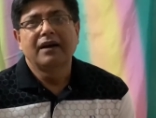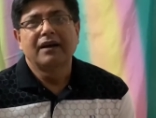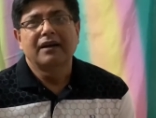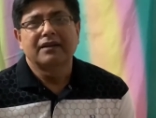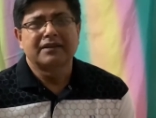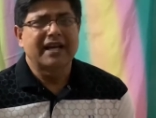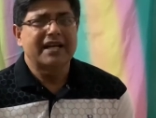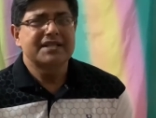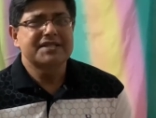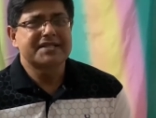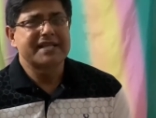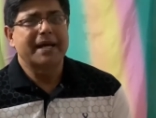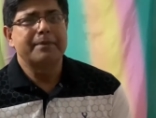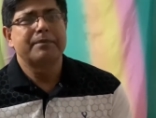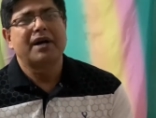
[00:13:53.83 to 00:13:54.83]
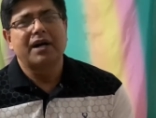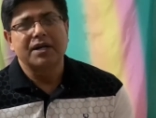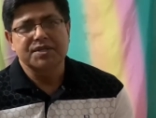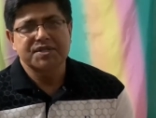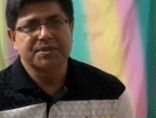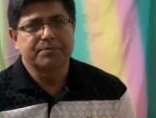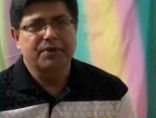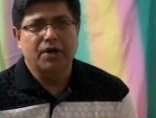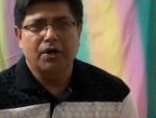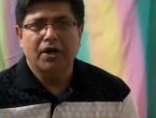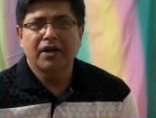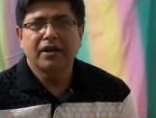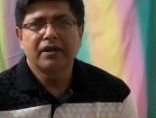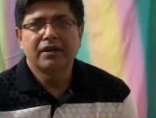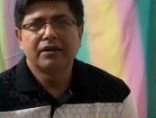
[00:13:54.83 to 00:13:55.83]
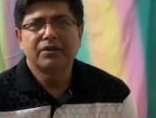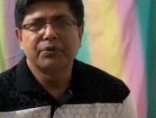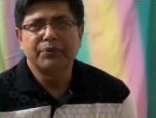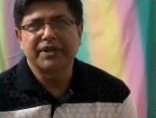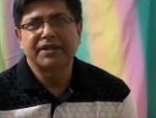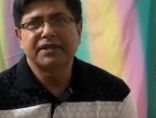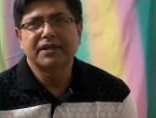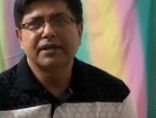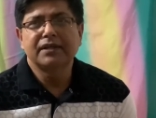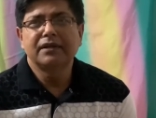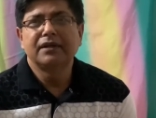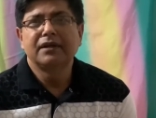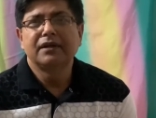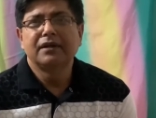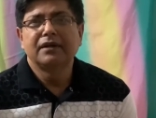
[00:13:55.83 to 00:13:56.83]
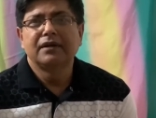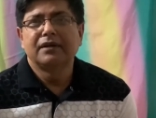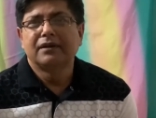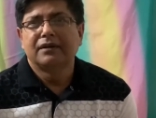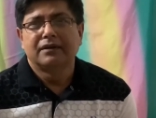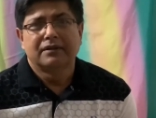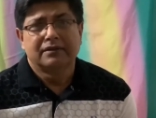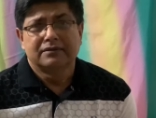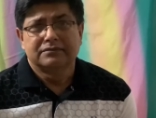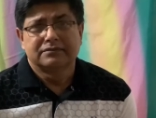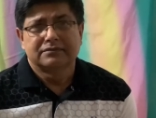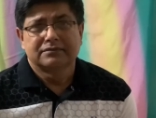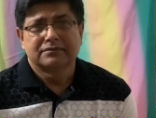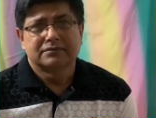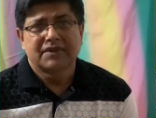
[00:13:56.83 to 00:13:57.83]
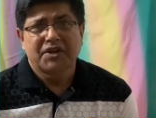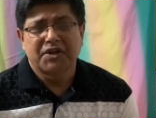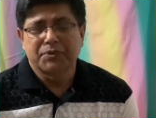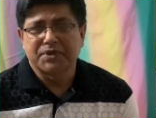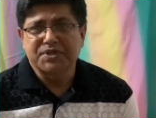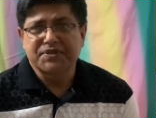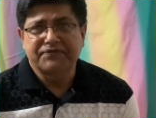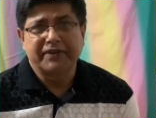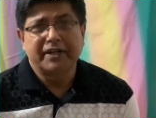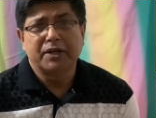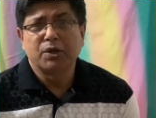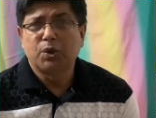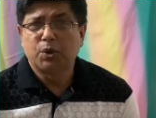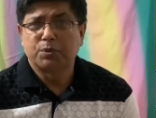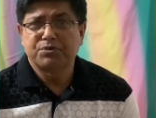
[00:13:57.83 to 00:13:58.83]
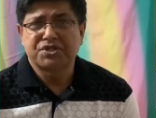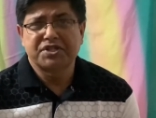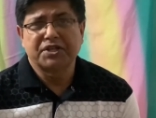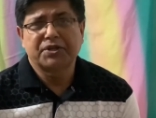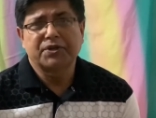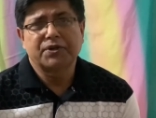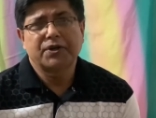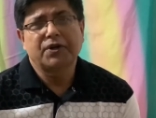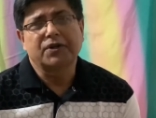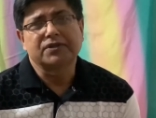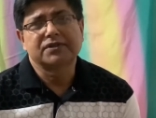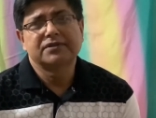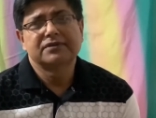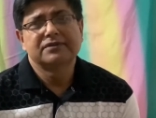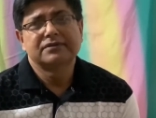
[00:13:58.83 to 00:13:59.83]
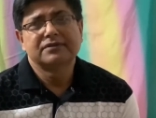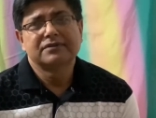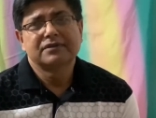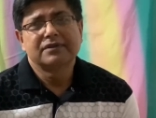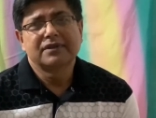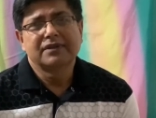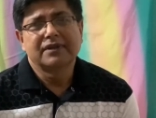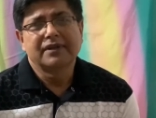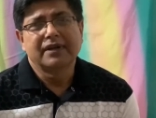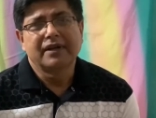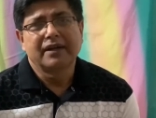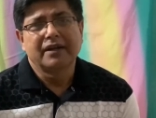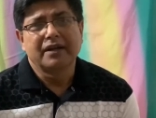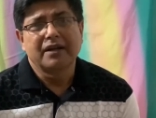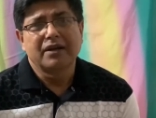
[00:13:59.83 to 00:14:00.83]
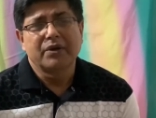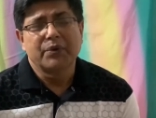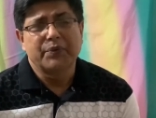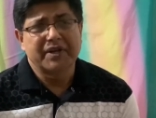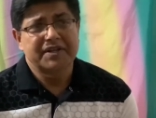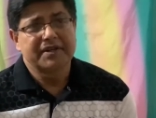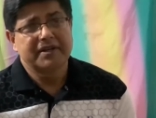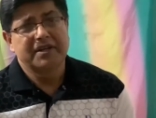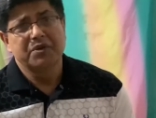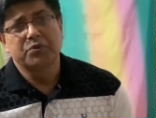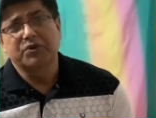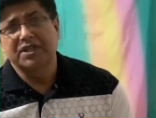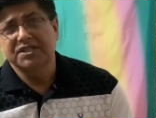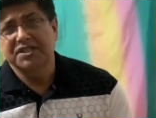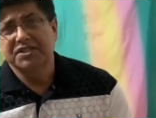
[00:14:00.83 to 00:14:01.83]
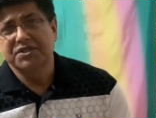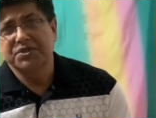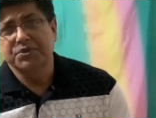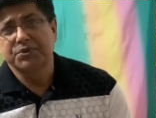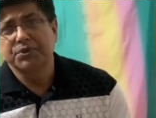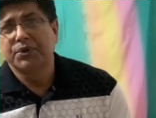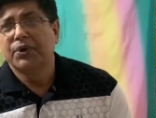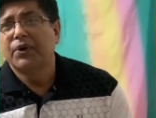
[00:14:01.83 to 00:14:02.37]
Then Sam asked the boy whether he was feeling homesick or not, whether he wanted to